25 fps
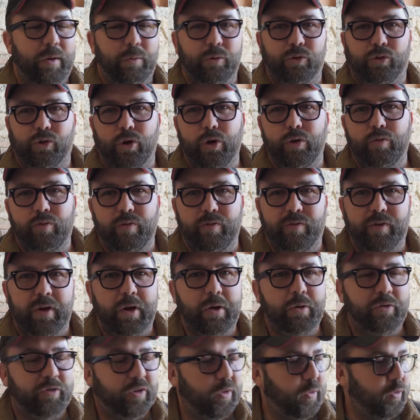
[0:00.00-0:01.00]
was good
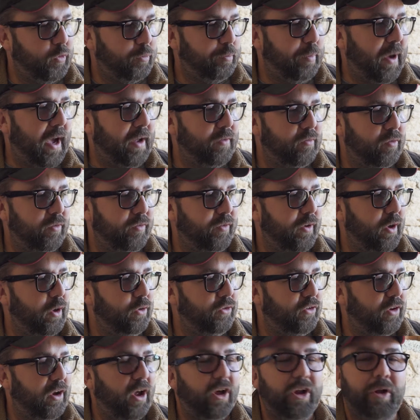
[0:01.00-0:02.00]
reviews, there was bad
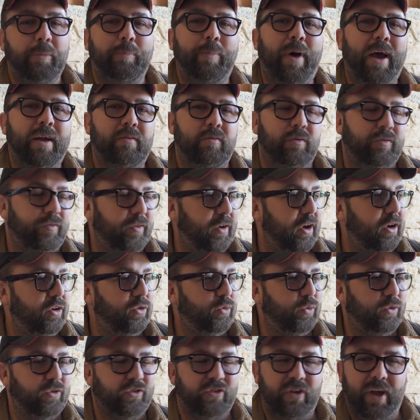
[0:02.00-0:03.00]
reviews. A lot of the bad
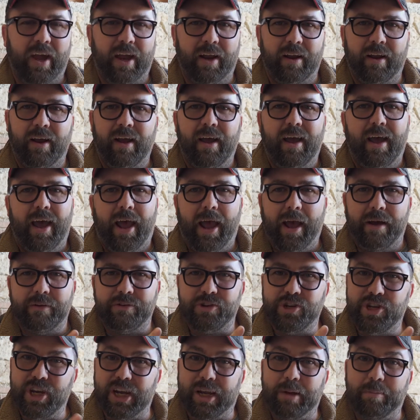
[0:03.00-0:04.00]
reviews were saying how
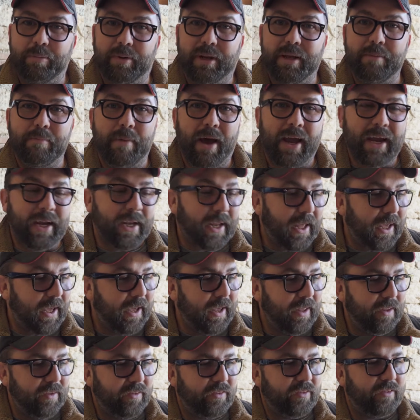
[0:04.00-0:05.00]
cheaply made it
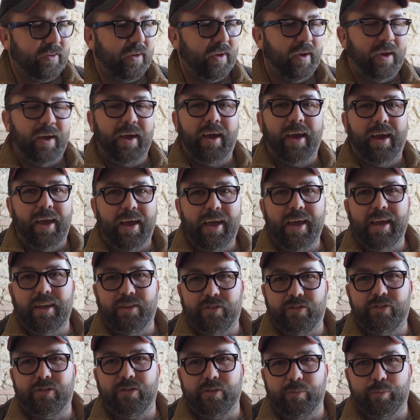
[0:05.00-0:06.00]
is. It
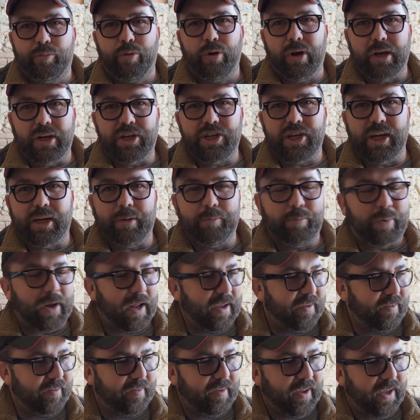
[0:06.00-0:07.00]
is pretty cheap
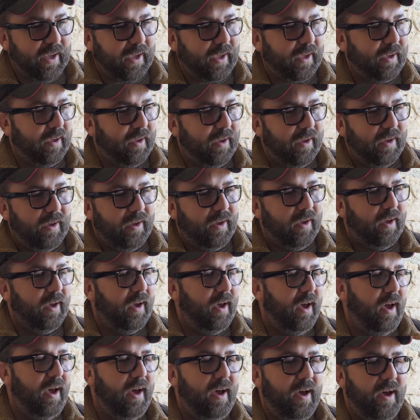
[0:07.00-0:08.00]
plastic.
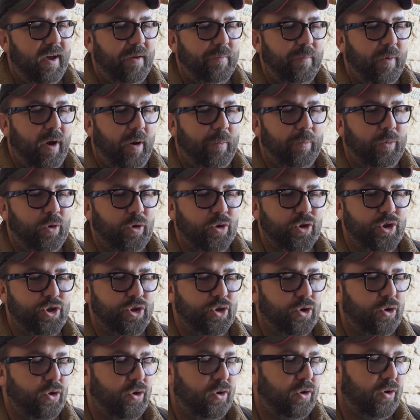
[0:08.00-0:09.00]
I'm not
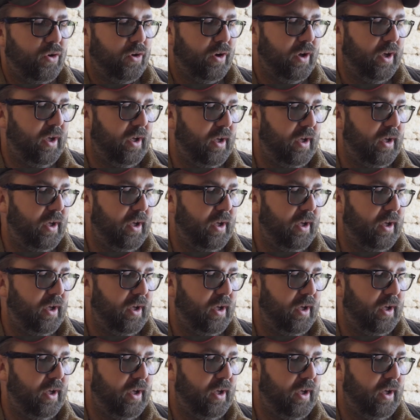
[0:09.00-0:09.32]
sure